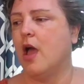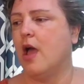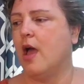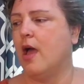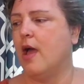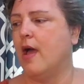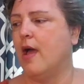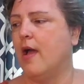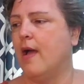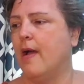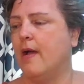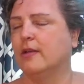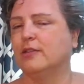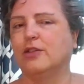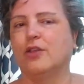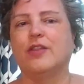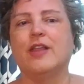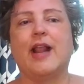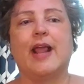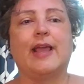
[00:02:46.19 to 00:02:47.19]
uh,
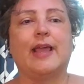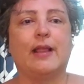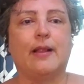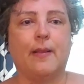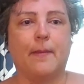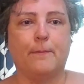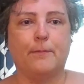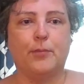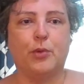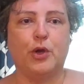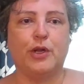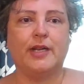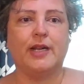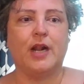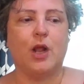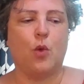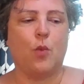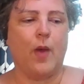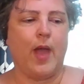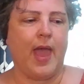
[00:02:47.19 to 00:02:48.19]
so then I can put
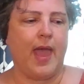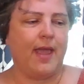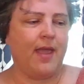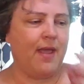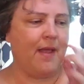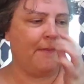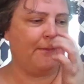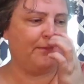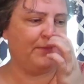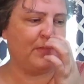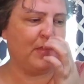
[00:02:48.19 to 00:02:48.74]
it away.